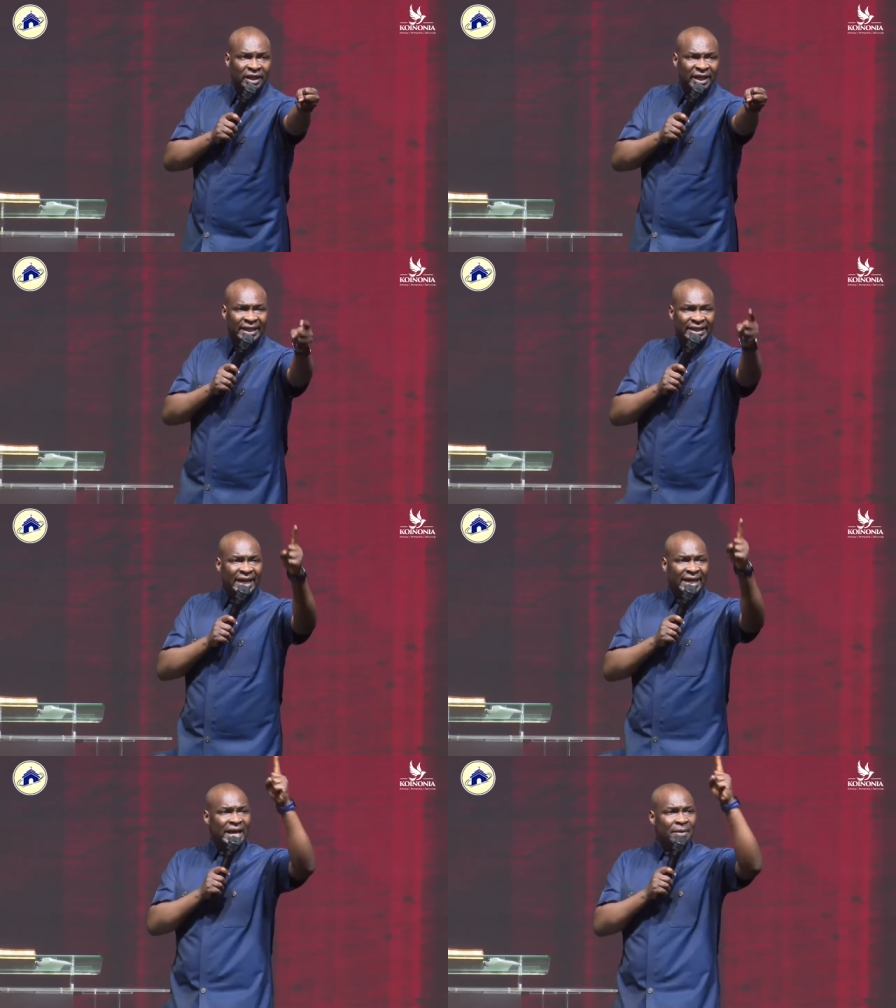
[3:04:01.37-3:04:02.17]
in the
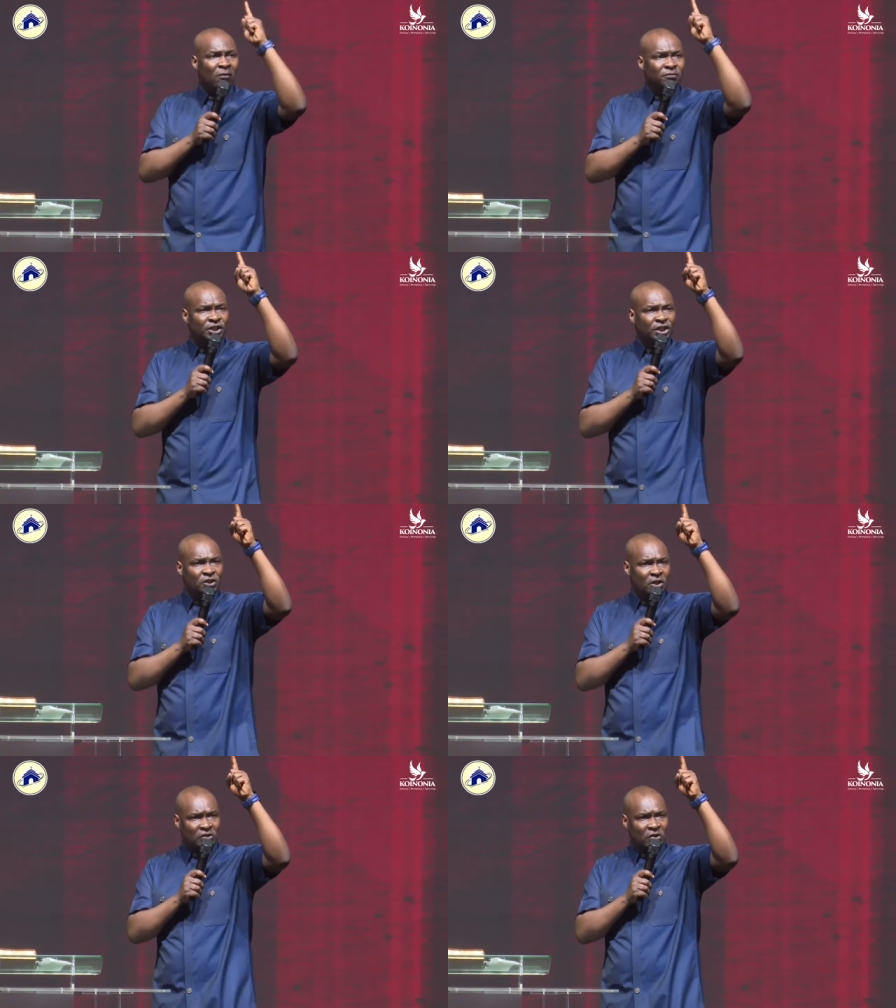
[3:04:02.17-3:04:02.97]
name of
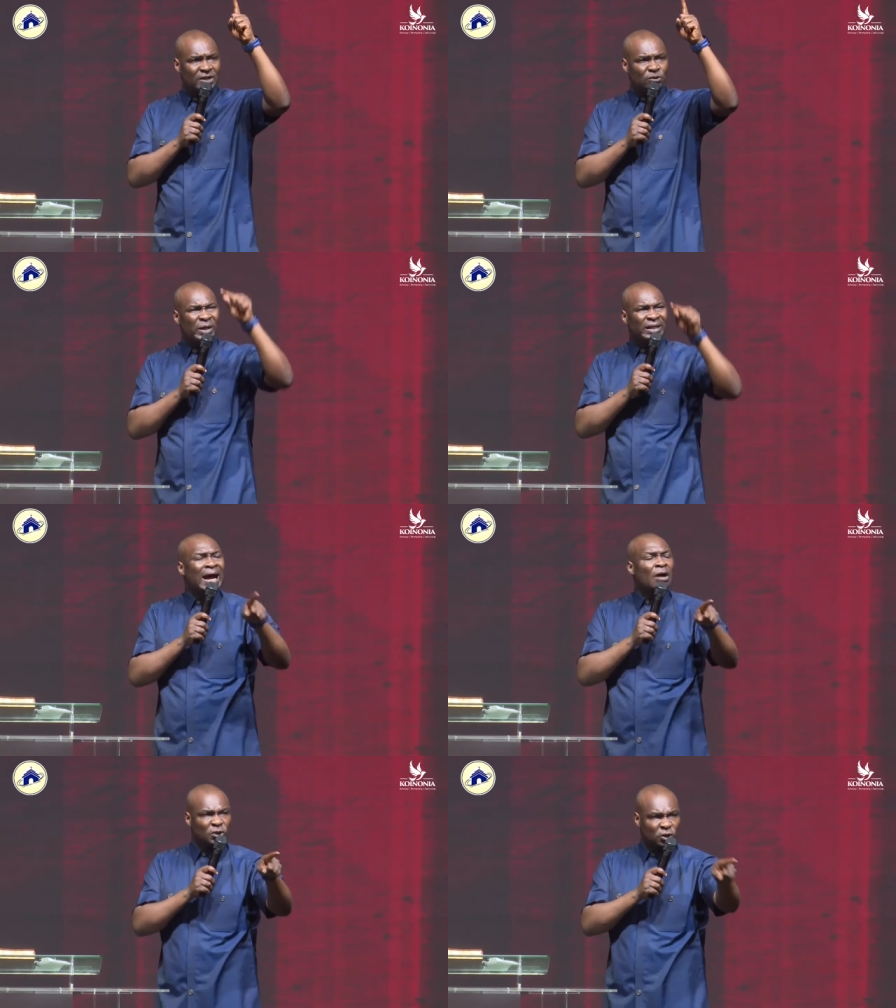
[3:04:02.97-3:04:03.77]
Jesus Christ,
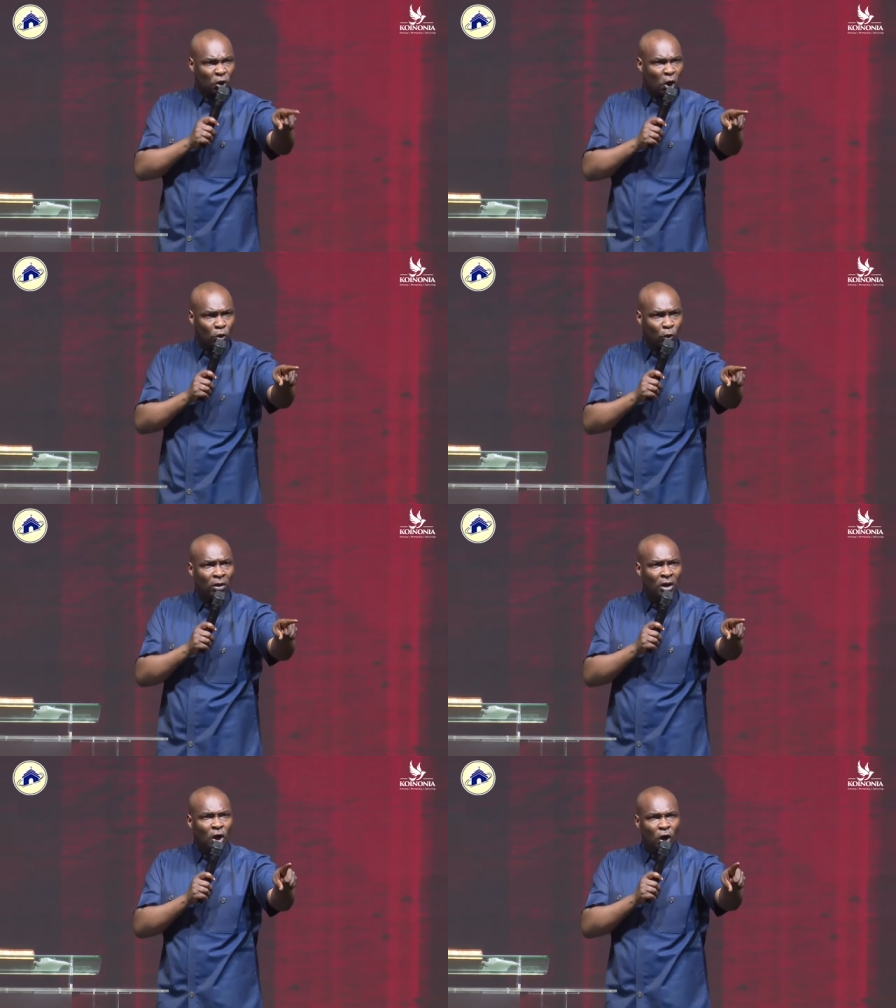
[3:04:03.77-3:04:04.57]
without struggle,
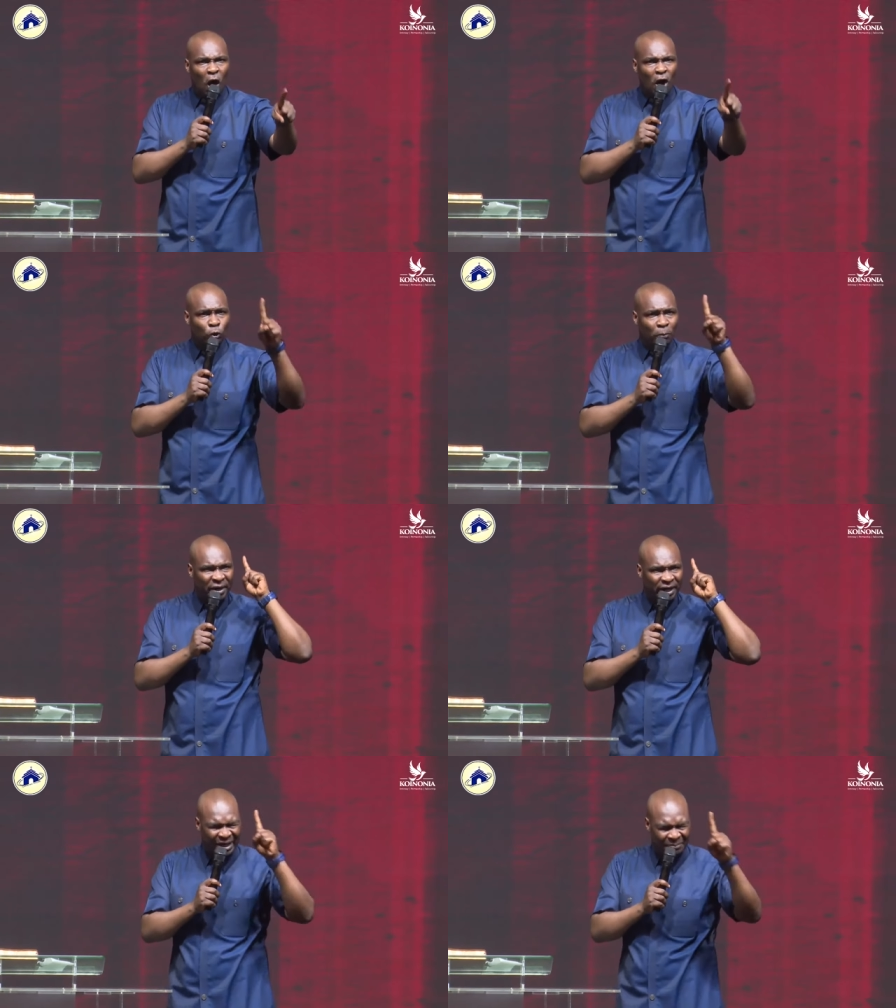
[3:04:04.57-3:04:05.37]
God will
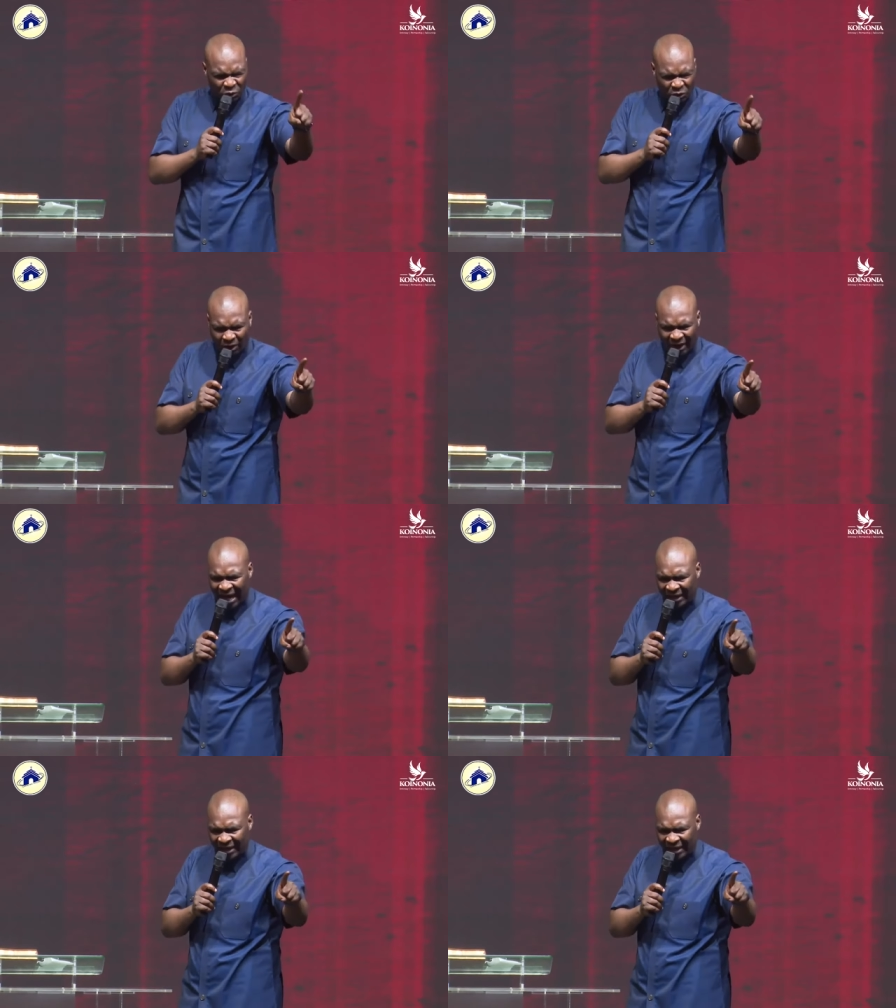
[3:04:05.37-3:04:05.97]
bring them to your life.